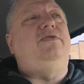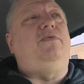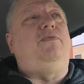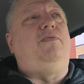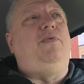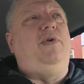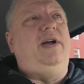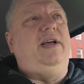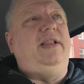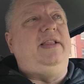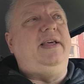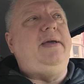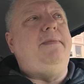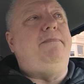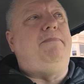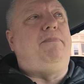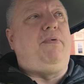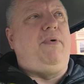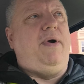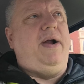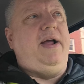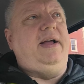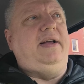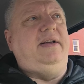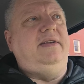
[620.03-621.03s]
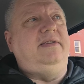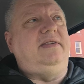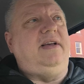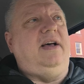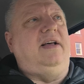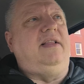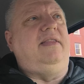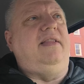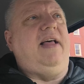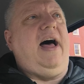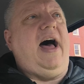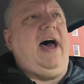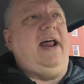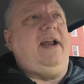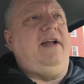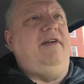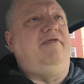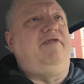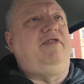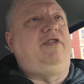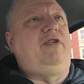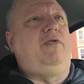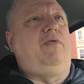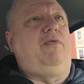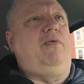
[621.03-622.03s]
really brings a lot
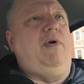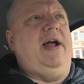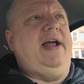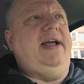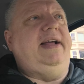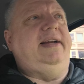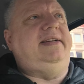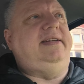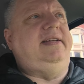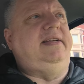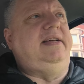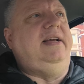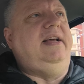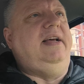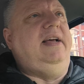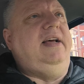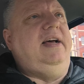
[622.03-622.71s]
of great